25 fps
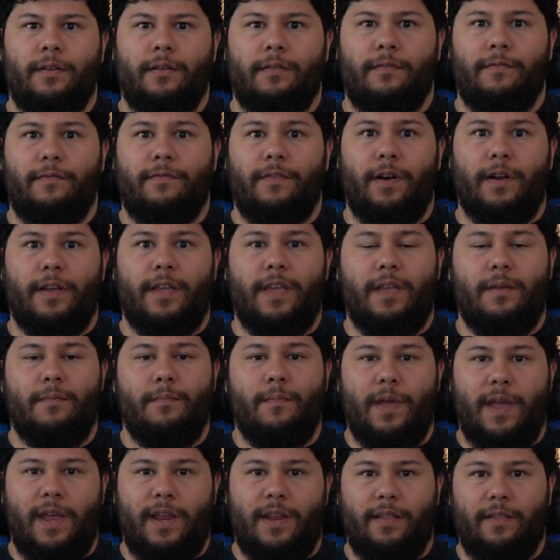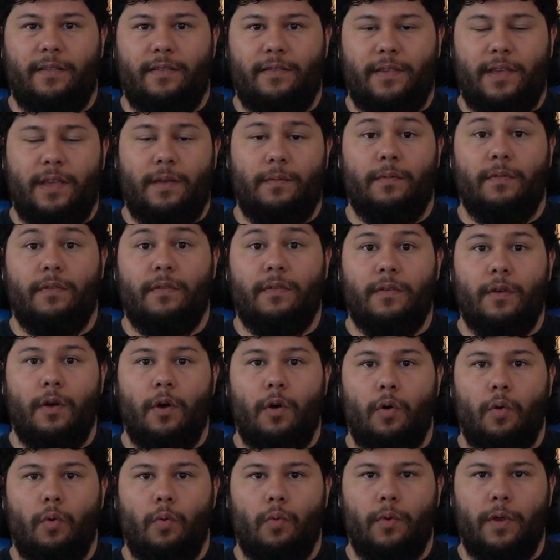fucking made it seem
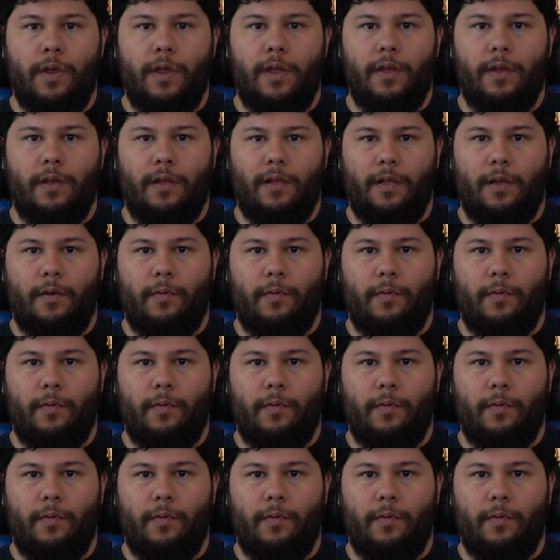so real.